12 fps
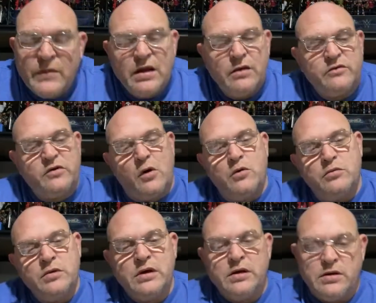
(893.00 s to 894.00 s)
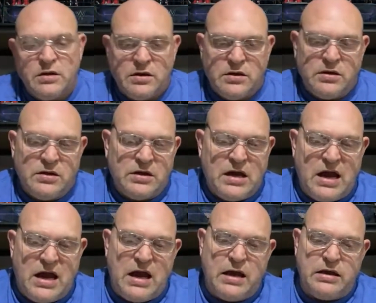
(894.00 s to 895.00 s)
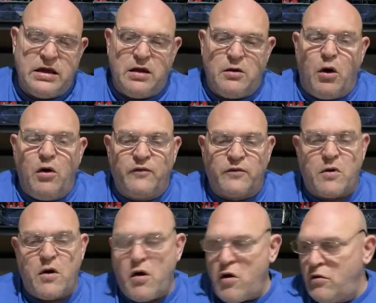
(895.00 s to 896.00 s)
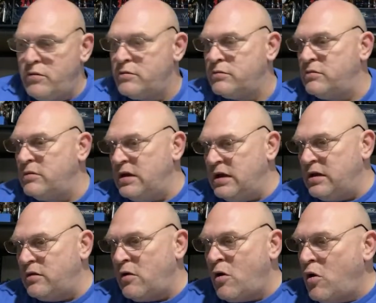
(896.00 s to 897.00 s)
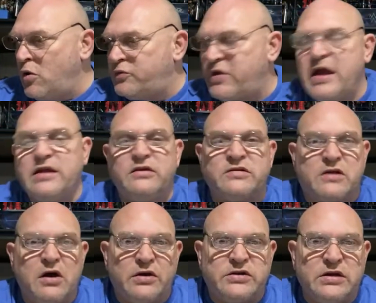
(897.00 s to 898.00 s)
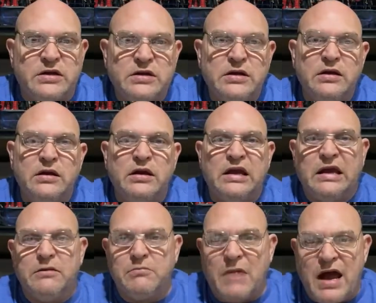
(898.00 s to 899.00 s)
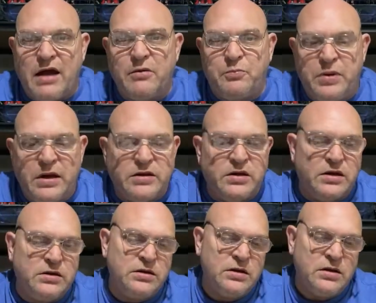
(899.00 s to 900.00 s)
So, I overall whole thing discussion, in my opinion,